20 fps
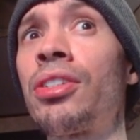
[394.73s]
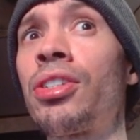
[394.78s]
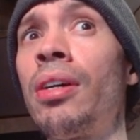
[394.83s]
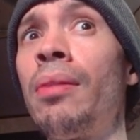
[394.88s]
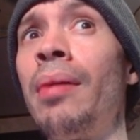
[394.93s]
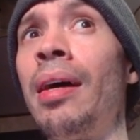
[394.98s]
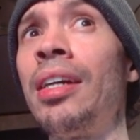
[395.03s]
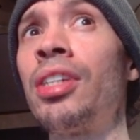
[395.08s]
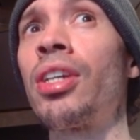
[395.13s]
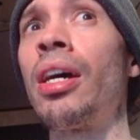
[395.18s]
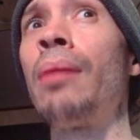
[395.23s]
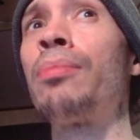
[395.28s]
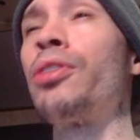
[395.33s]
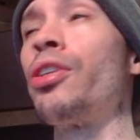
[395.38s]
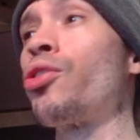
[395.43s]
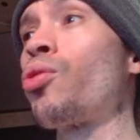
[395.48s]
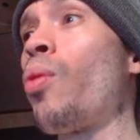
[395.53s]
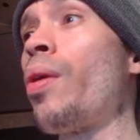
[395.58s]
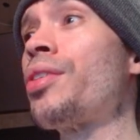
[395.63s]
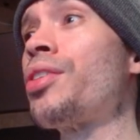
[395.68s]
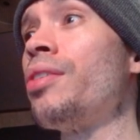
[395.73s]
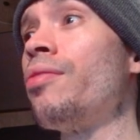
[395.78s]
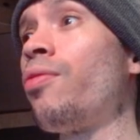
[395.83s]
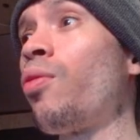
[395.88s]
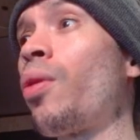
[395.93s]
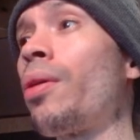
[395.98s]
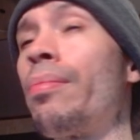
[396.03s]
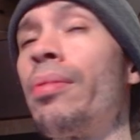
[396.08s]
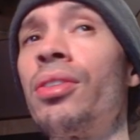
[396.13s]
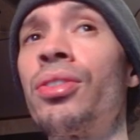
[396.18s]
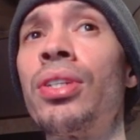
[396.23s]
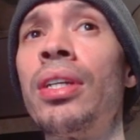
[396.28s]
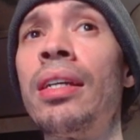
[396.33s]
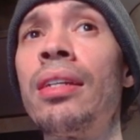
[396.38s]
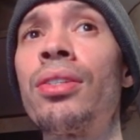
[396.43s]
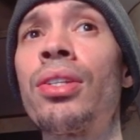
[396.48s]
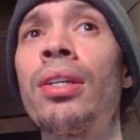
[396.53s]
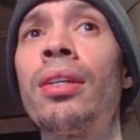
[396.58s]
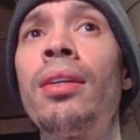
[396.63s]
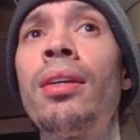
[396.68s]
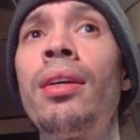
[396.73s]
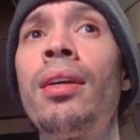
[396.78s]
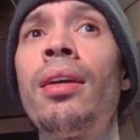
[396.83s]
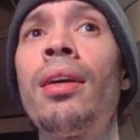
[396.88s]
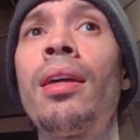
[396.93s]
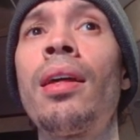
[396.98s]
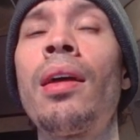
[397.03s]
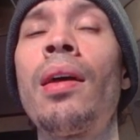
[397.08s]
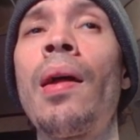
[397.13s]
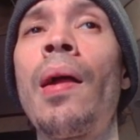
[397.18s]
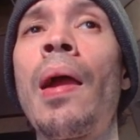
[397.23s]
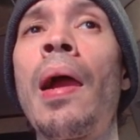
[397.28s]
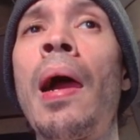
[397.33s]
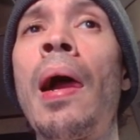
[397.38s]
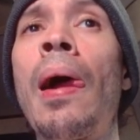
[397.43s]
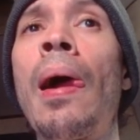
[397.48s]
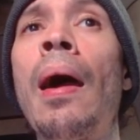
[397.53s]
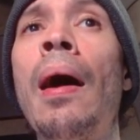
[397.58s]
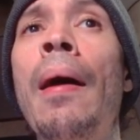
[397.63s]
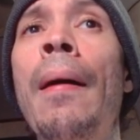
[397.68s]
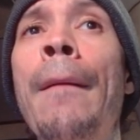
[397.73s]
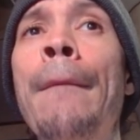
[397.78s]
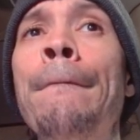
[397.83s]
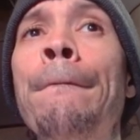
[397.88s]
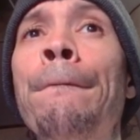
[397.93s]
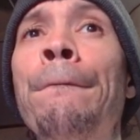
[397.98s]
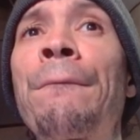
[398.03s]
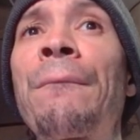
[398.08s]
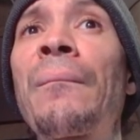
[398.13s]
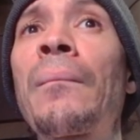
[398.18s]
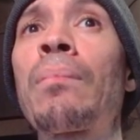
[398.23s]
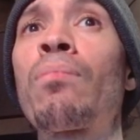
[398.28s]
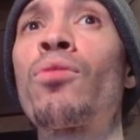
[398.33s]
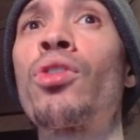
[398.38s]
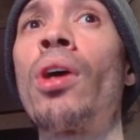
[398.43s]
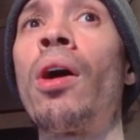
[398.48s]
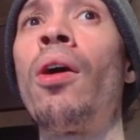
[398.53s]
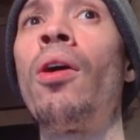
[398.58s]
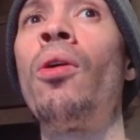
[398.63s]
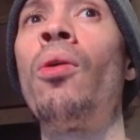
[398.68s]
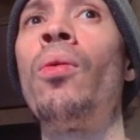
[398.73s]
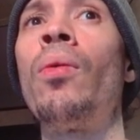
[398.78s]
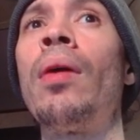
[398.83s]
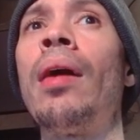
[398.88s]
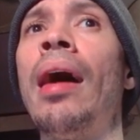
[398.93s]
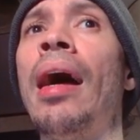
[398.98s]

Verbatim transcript: some it's up to 24%. Um, so